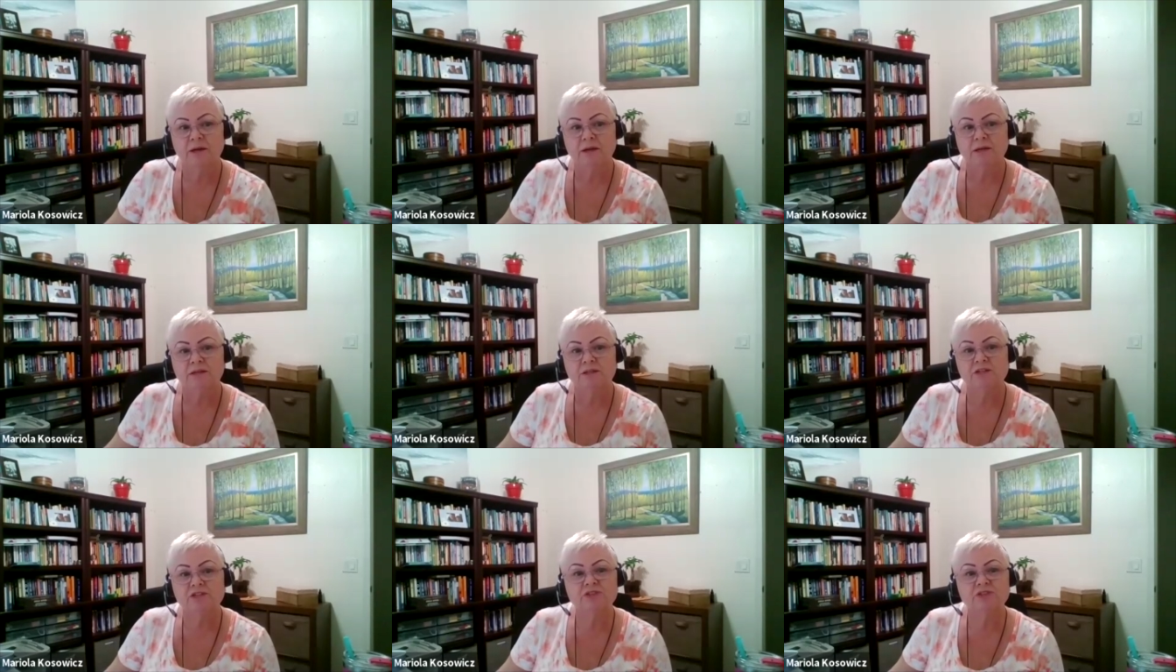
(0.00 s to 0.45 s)

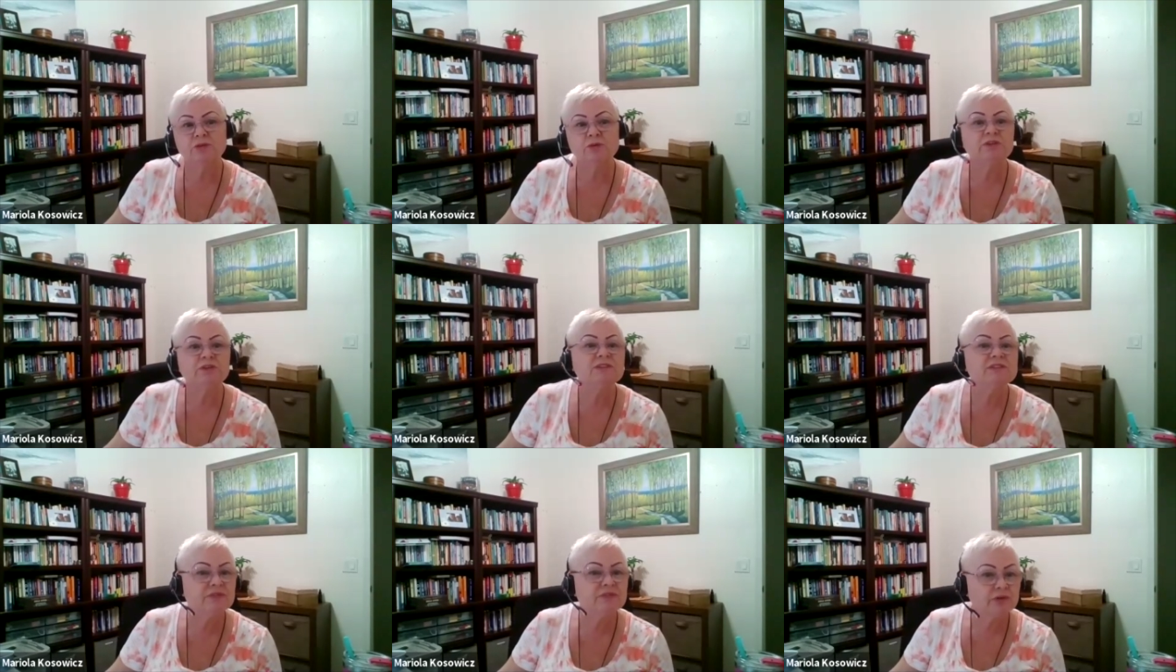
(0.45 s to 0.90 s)
This tool
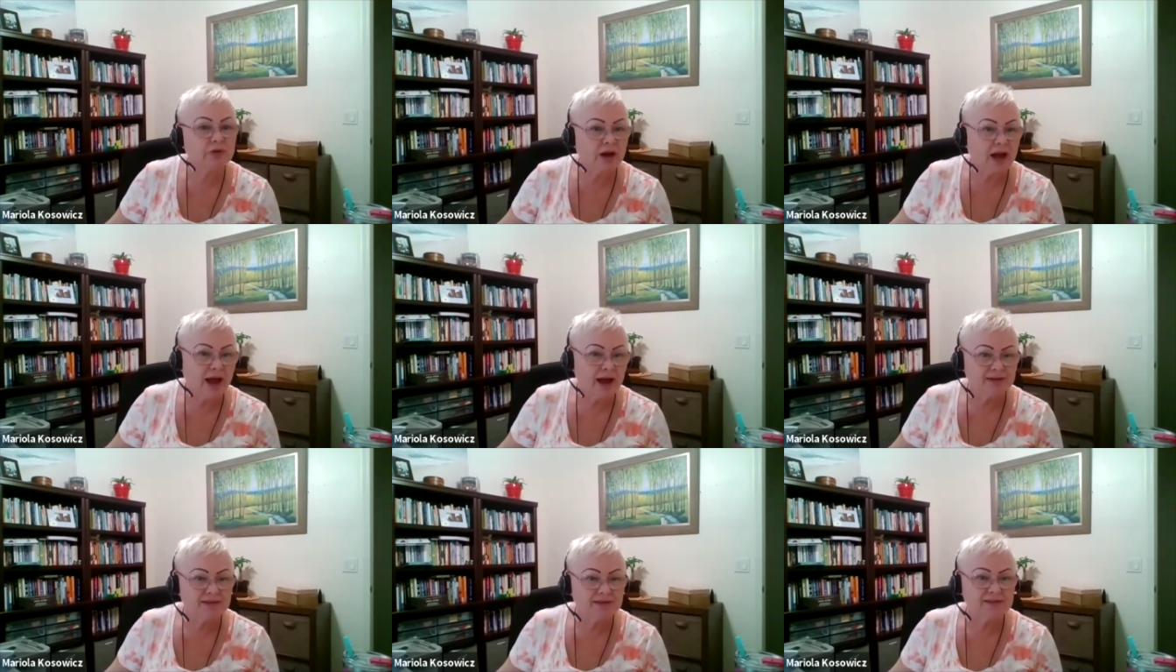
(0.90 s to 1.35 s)
is for
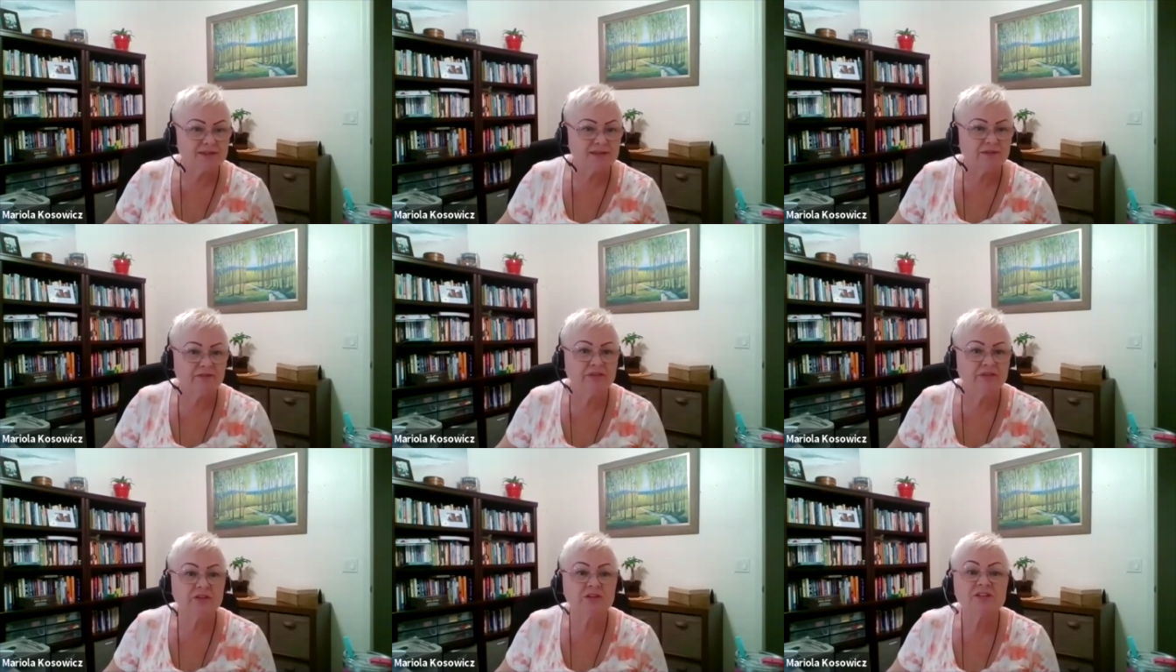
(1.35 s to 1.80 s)
us.
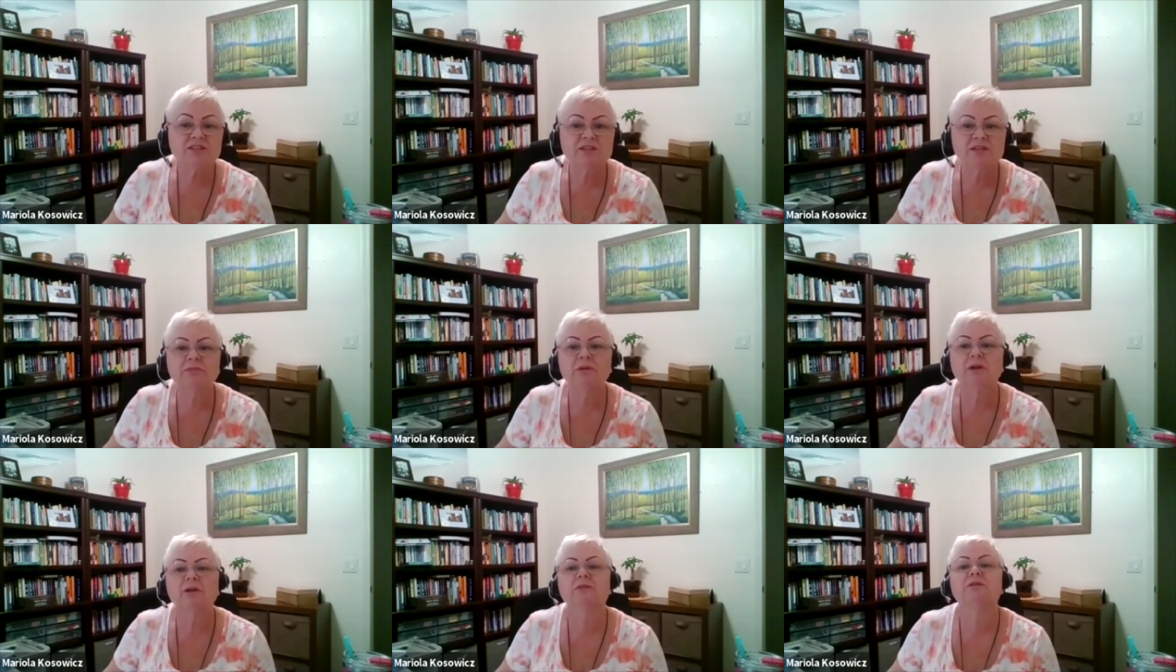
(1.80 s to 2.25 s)
First
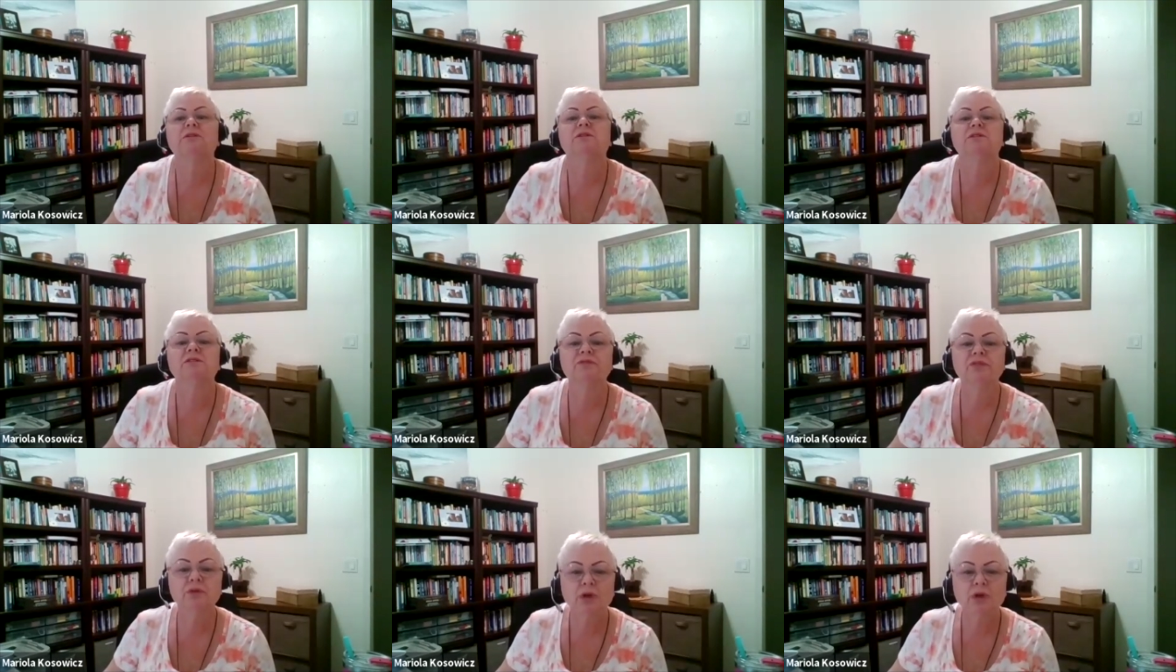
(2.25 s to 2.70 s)
of all,
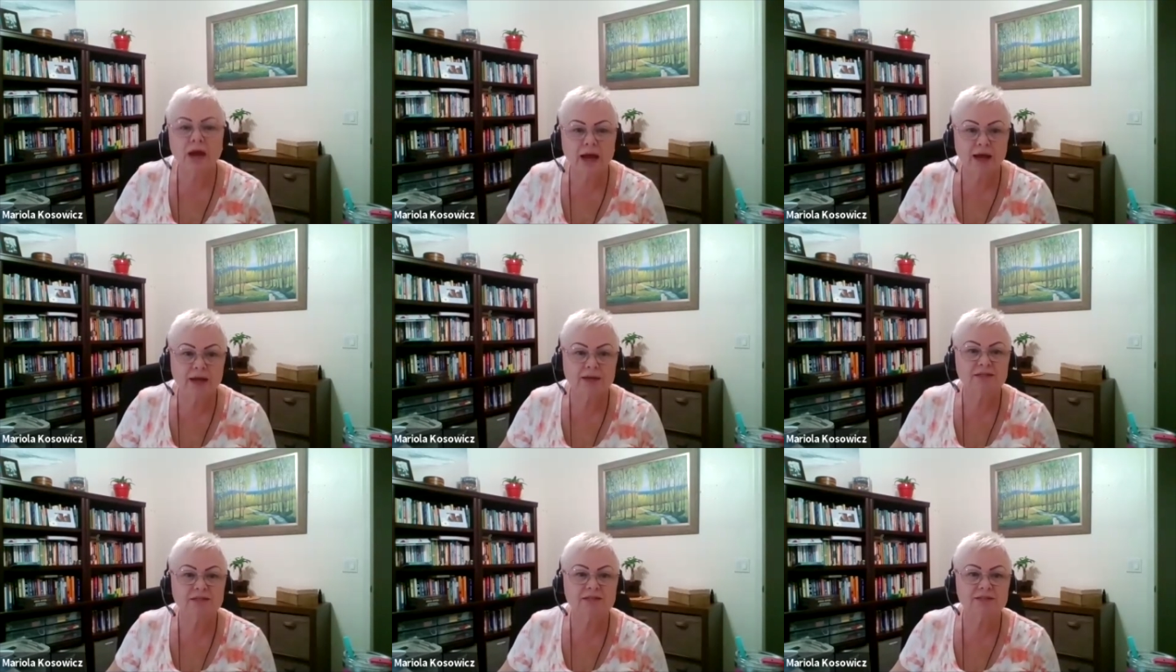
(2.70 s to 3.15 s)
is for
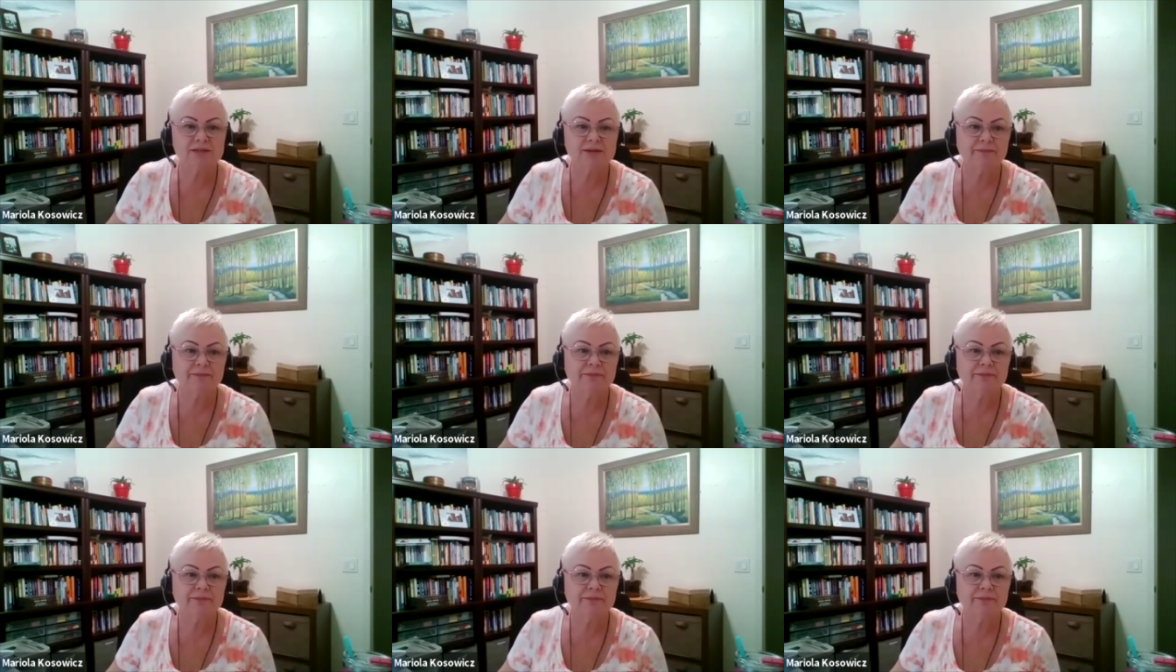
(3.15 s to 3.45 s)
us.